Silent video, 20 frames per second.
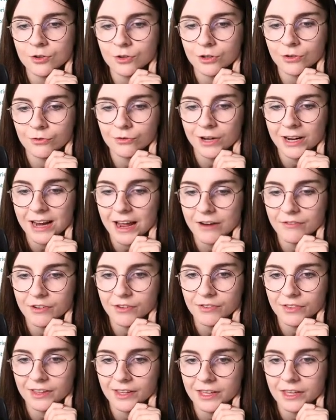You can find
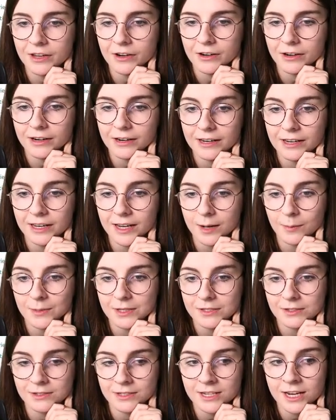everything here:
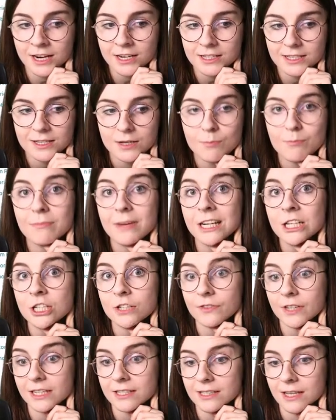YAML syntax,
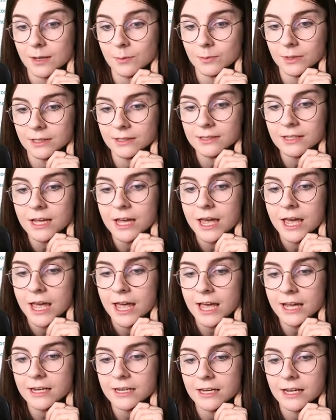bunch of examples,
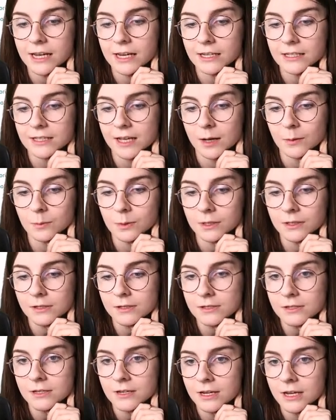hit
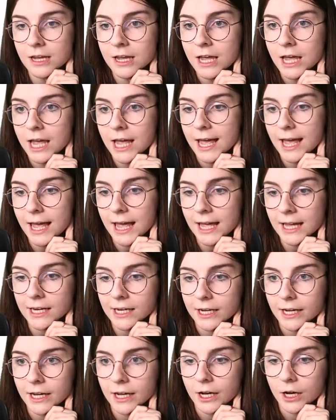examples,
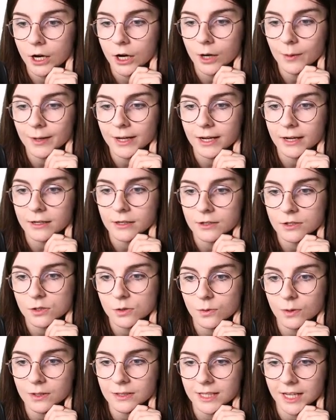and oh my God, you
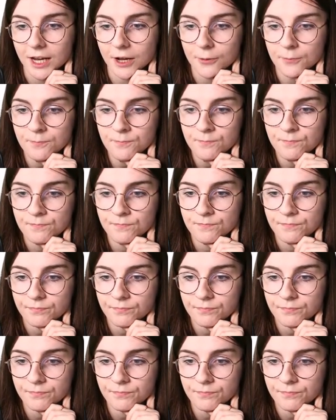scroll down